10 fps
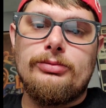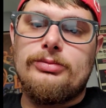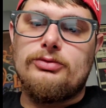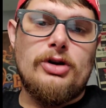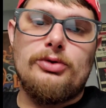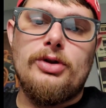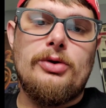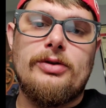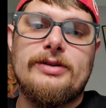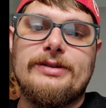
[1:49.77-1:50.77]
no
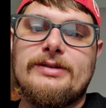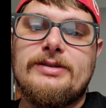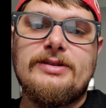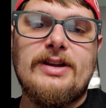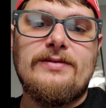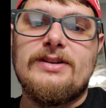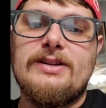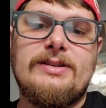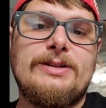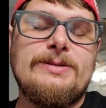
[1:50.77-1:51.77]
lower than
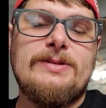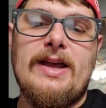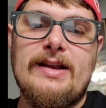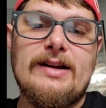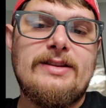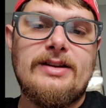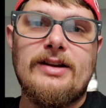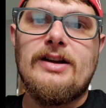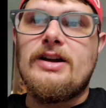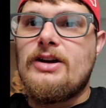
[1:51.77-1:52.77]
78, I
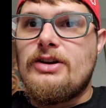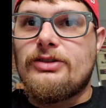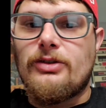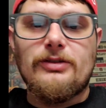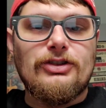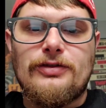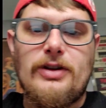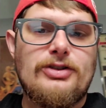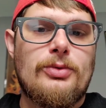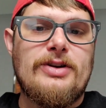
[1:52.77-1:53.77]
think. So it just
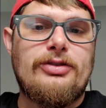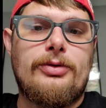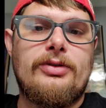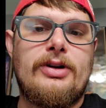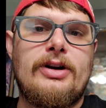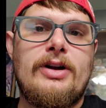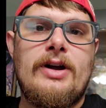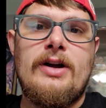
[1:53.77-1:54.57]
fluctuates through there.